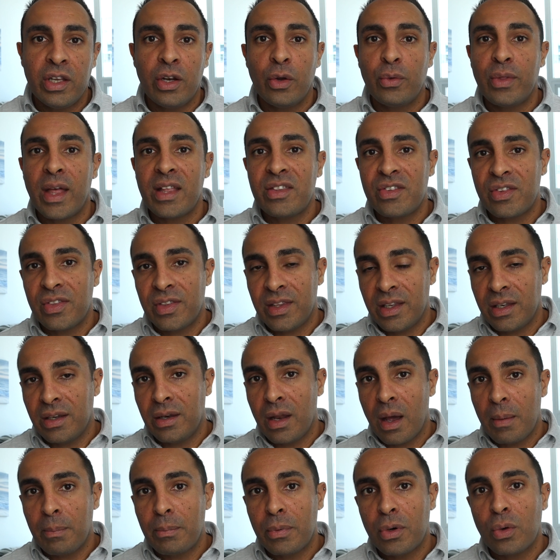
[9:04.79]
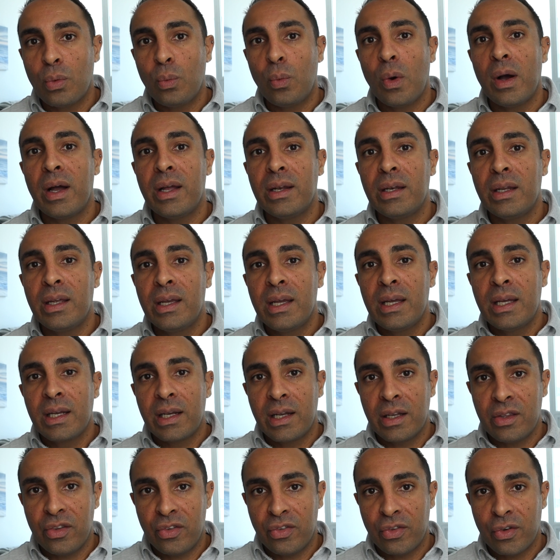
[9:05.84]
that's the number one
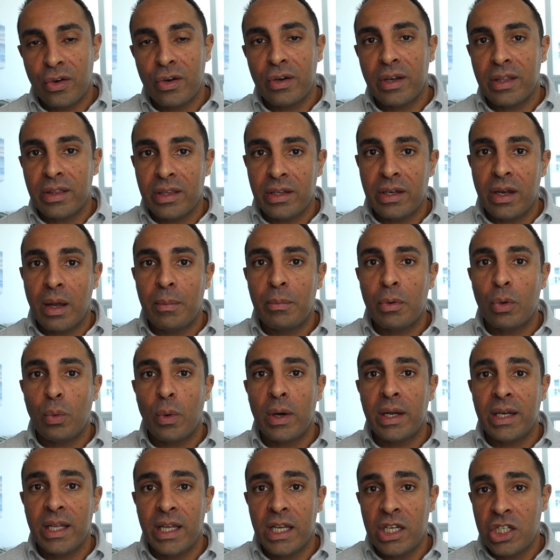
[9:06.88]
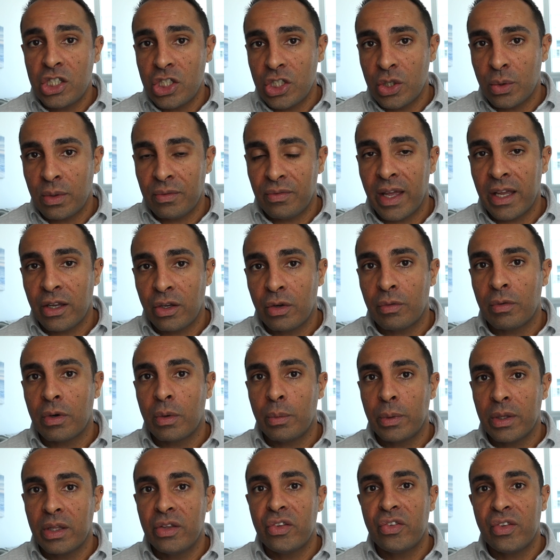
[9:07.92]
concern and the number one issue in Vancouver
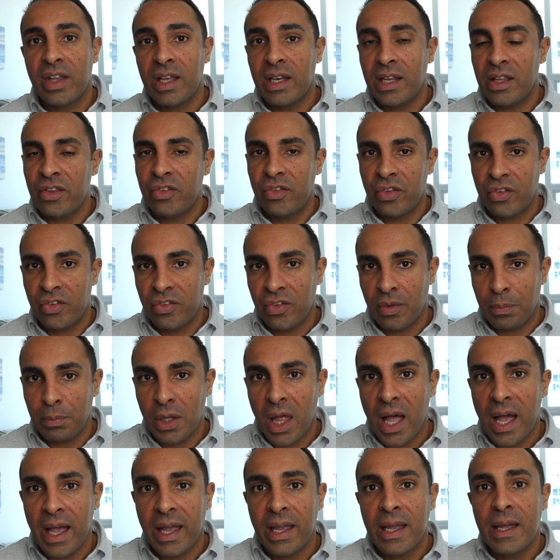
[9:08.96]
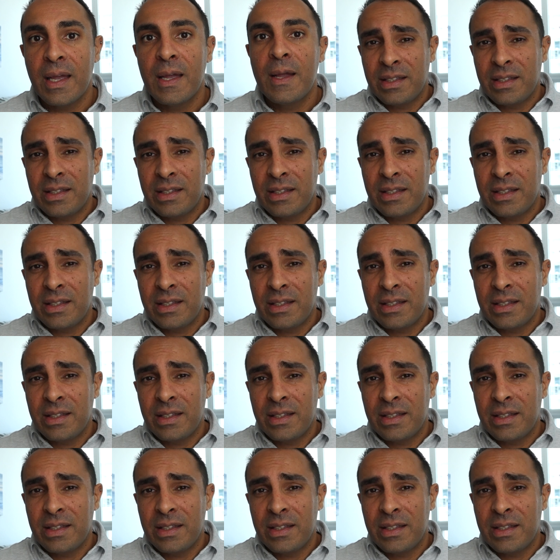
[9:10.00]
real estate is the supply.